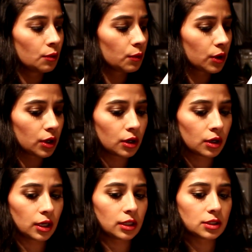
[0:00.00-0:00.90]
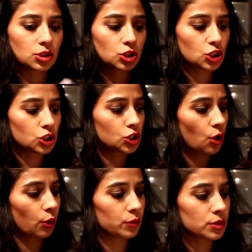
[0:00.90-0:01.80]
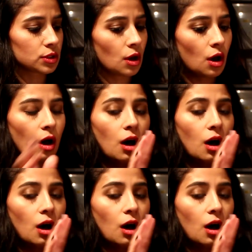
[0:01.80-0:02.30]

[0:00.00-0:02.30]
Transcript: where it shows